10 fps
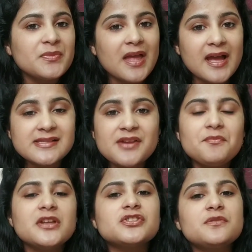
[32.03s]
As I've
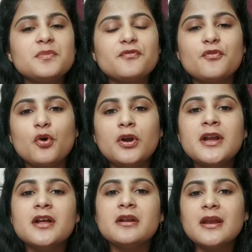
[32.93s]
mentioned before,
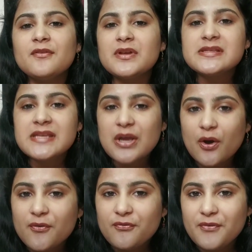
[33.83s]
relevancy
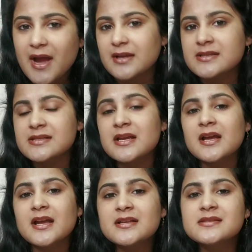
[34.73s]
of facts
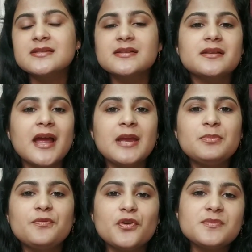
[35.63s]
is
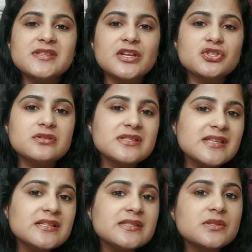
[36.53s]
described from section
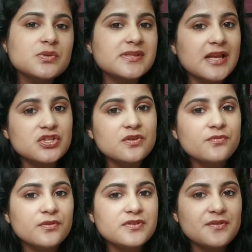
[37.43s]
6 to section
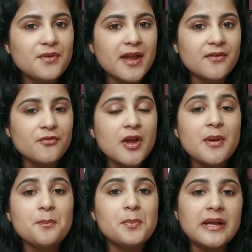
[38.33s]
55.
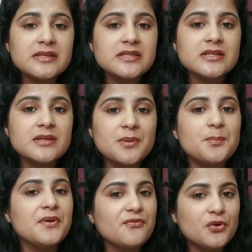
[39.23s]
But
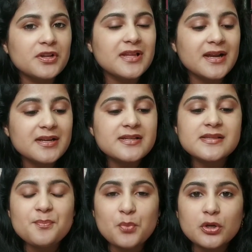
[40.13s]
before that, it is
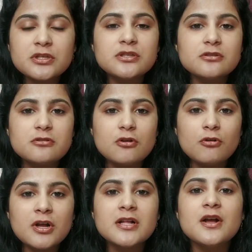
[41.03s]
important to
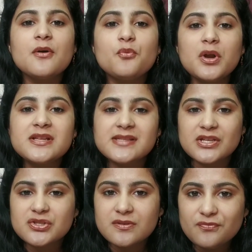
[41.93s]
know what
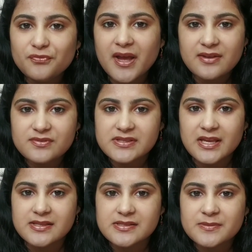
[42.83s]
section 5
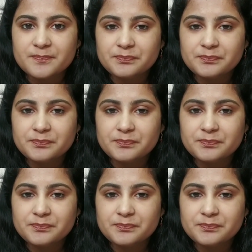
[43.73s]
says.